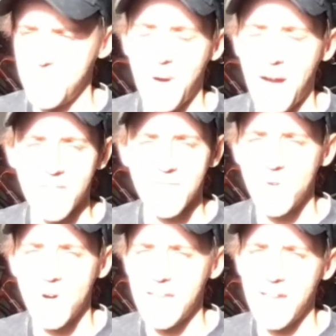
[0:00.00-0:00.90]
part of who
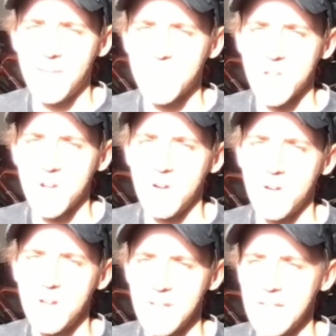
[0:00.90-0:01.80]
I am. So
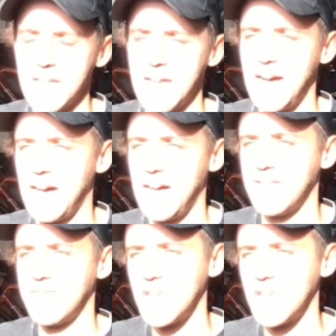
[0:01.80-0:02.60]
even